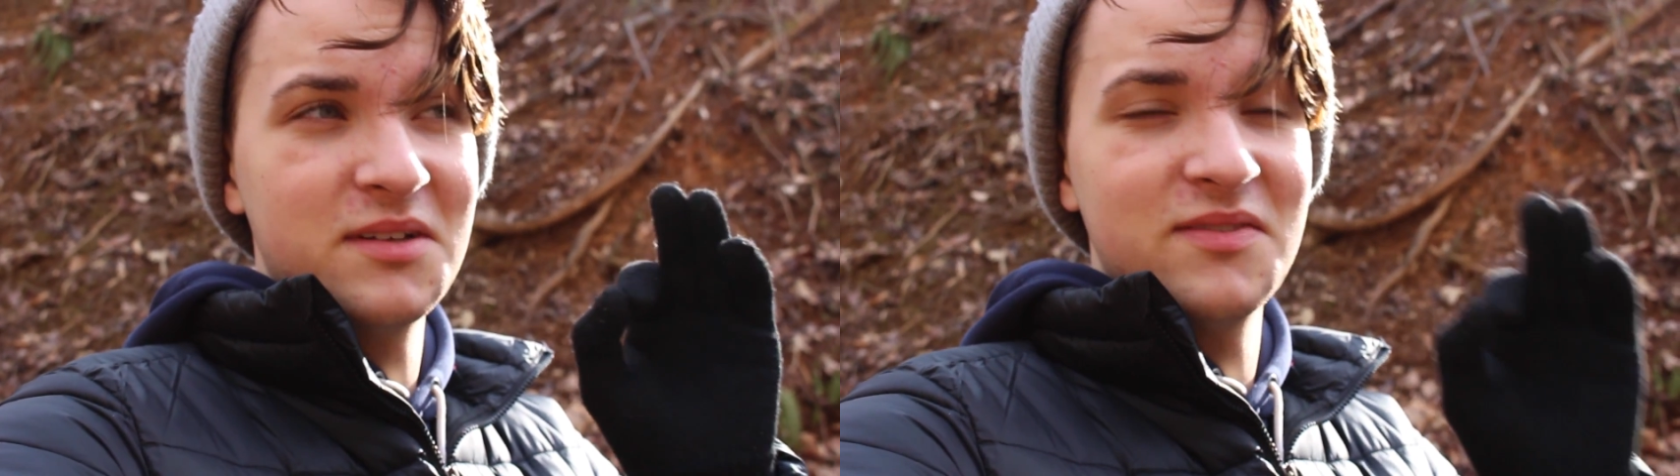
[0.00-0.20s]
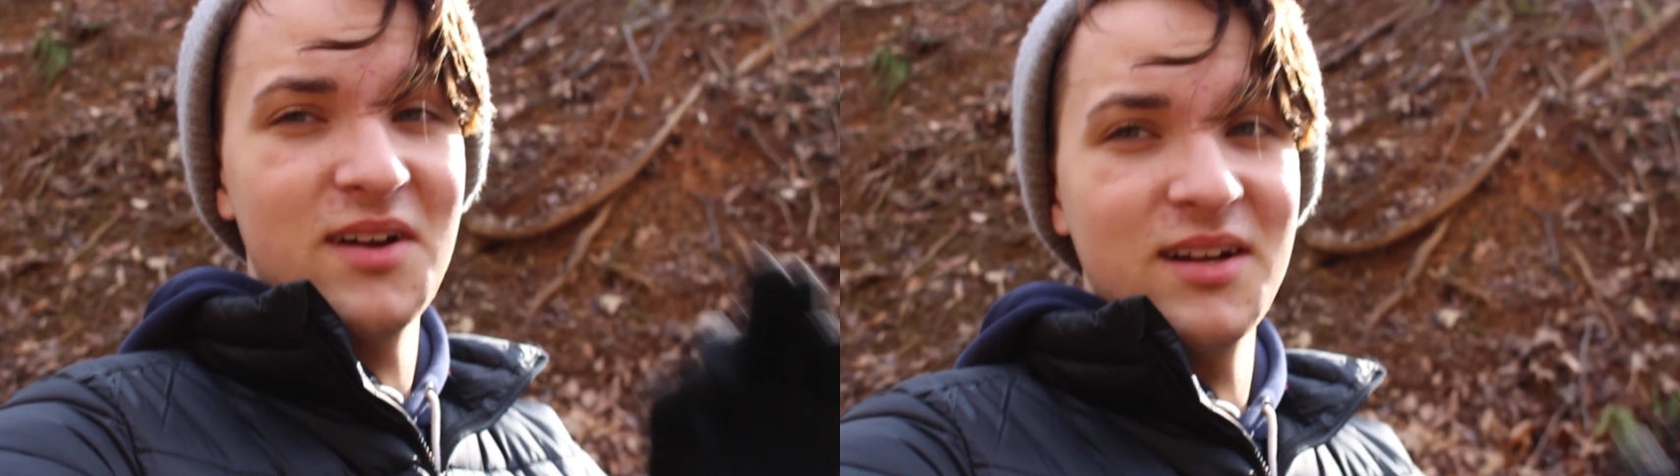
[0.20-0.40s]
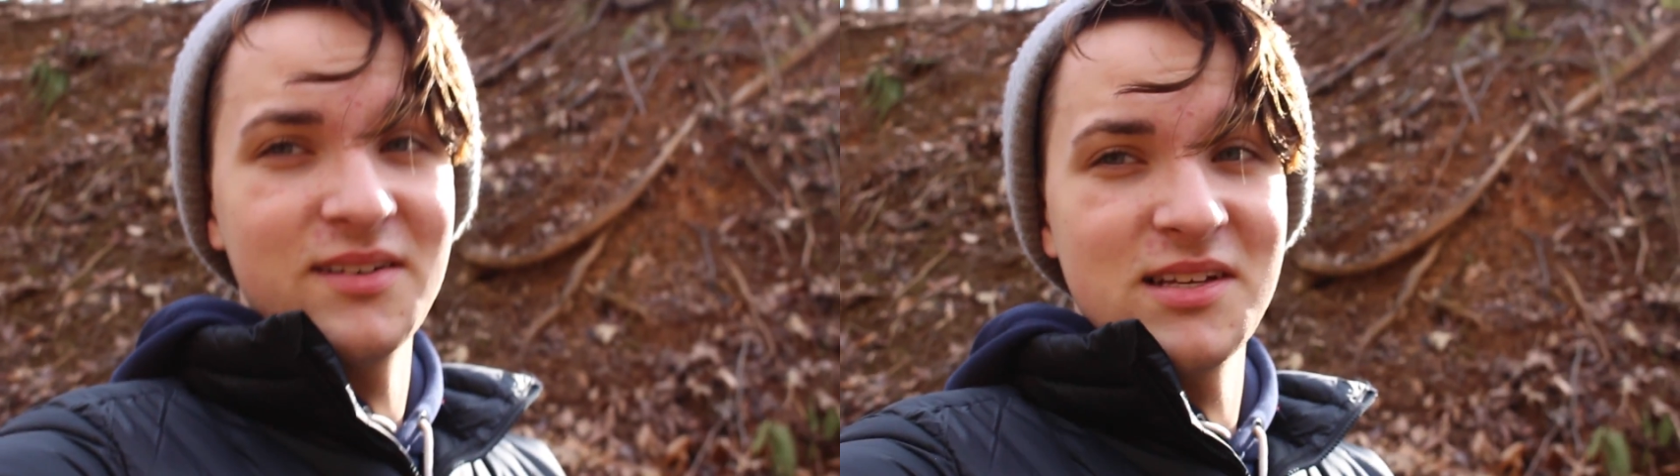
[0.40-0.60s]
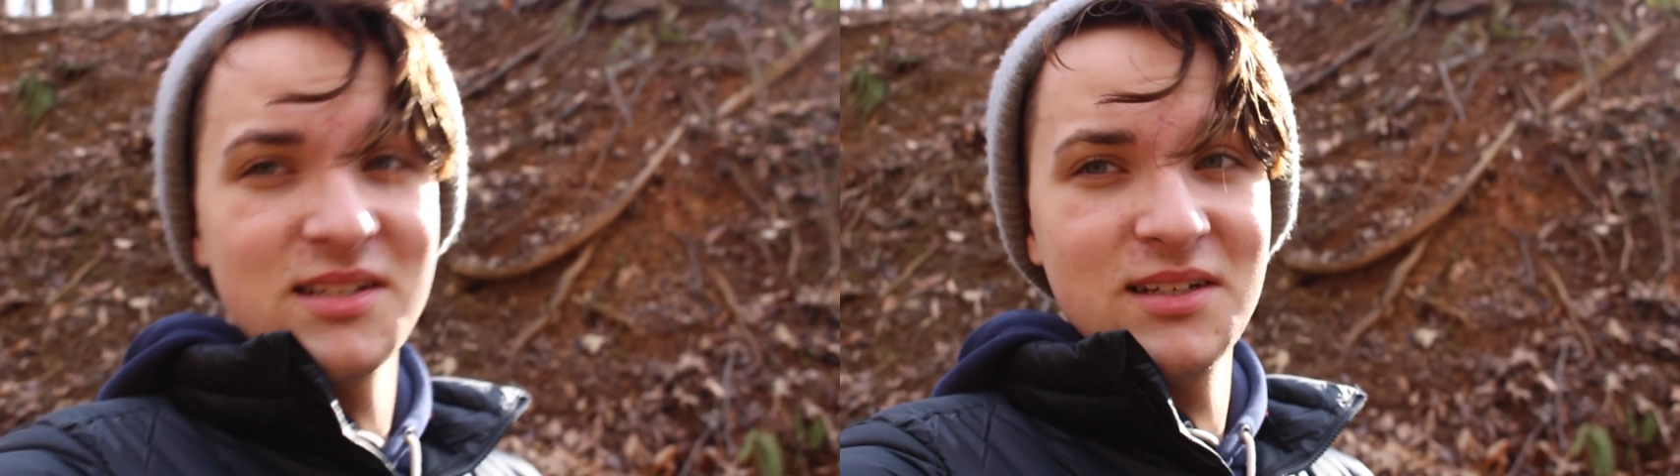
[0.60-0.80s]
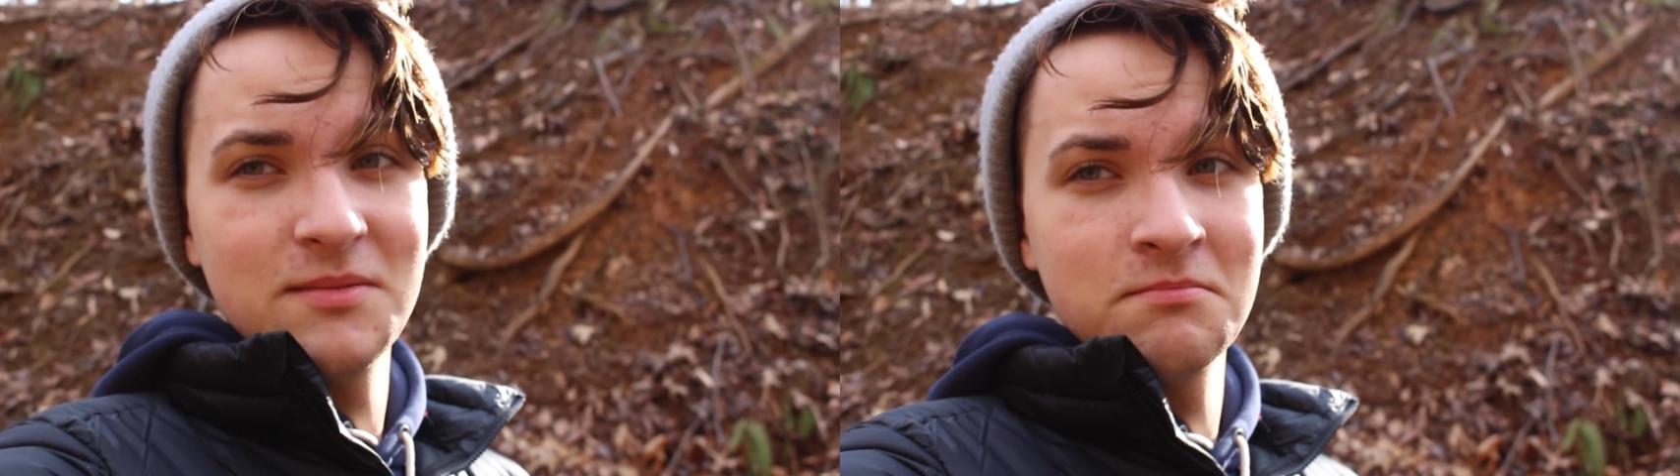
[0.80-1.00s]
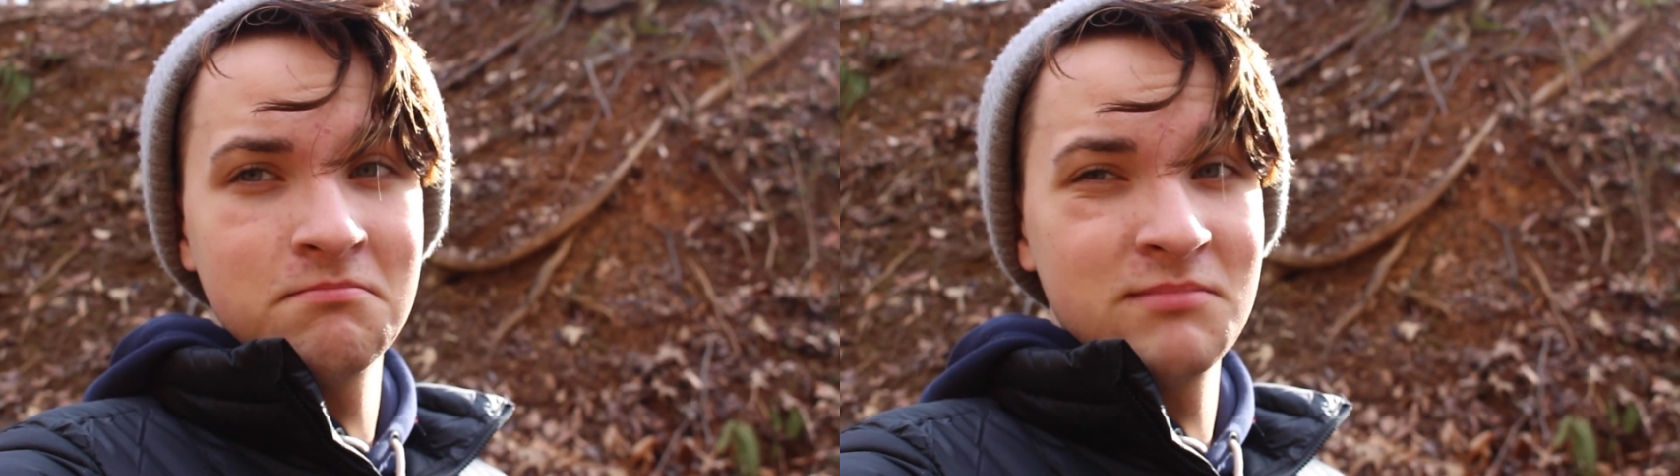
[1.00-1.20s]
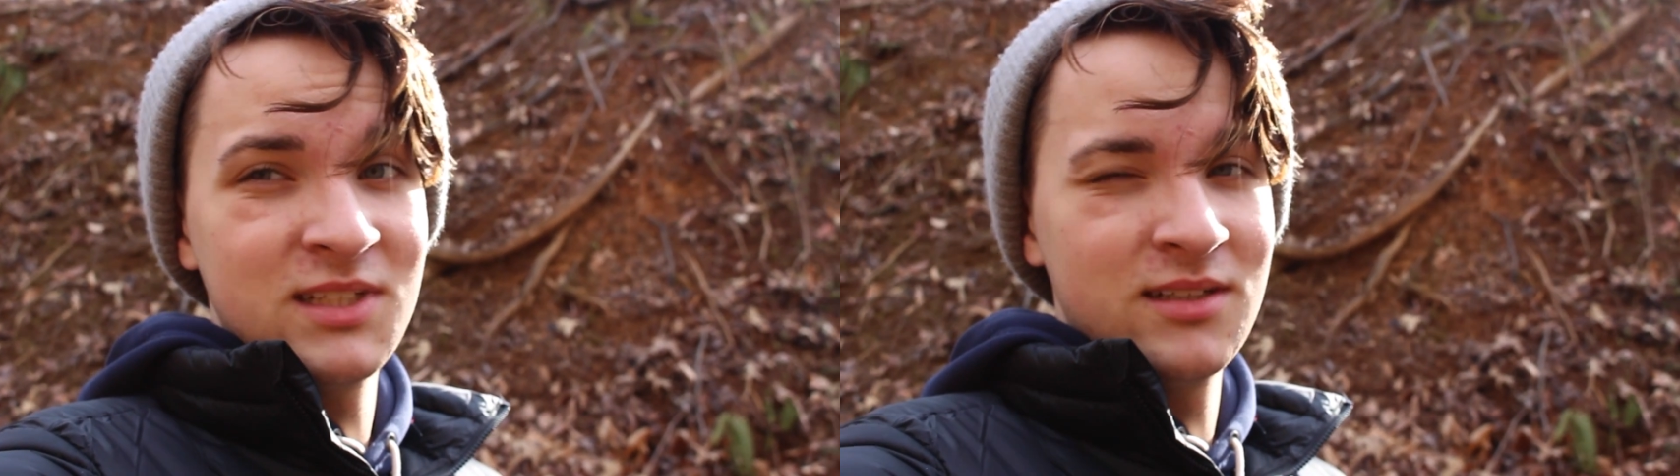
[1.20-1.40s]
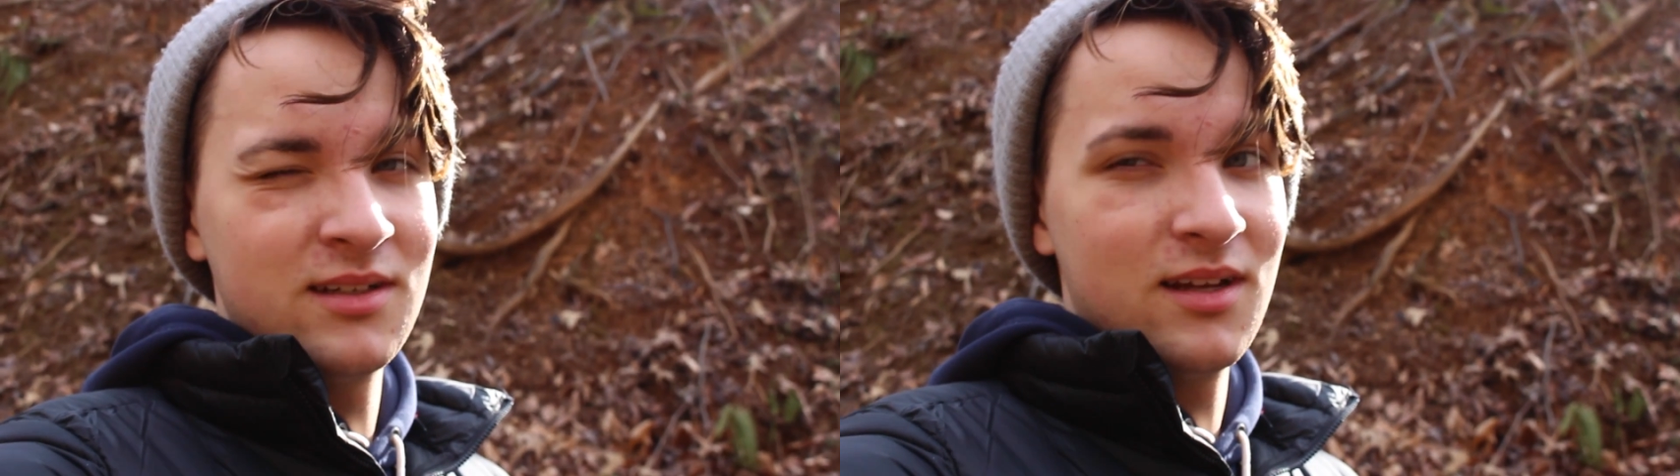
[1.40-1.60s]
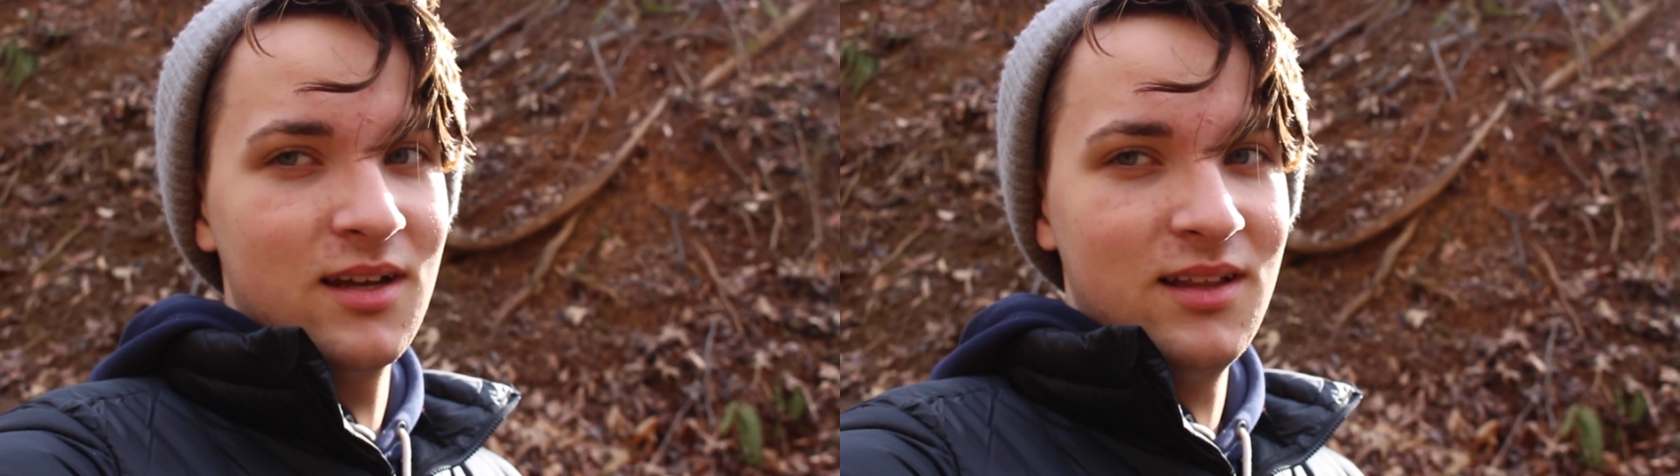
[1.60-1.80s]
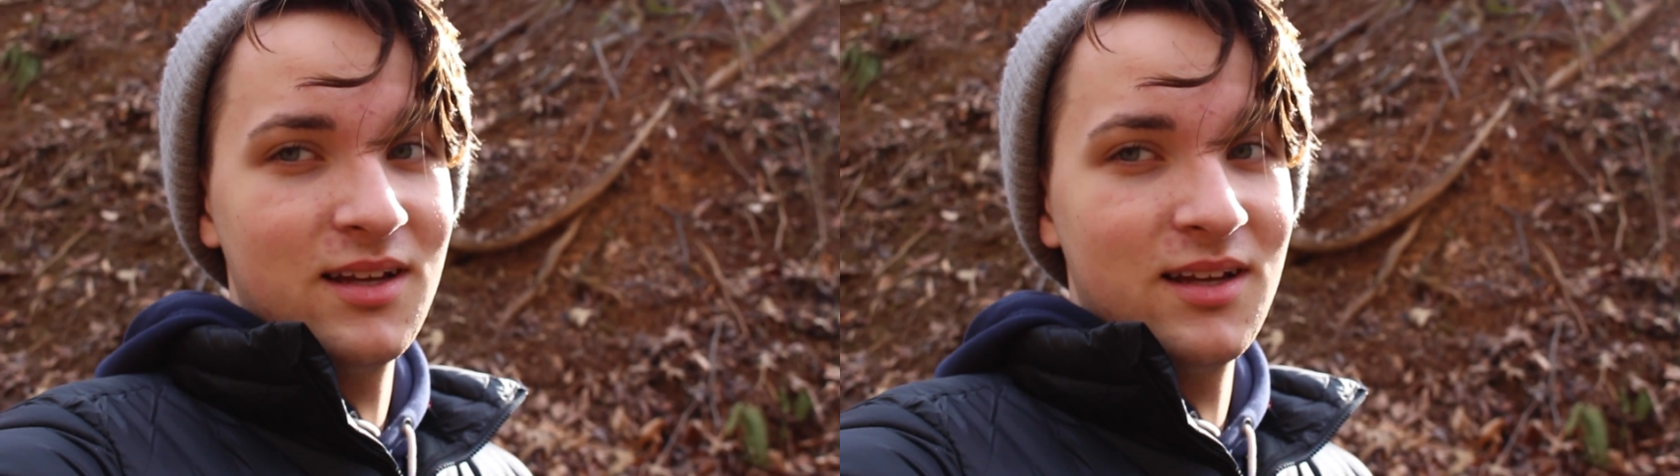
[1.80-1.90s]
fine, doesn't it? Hey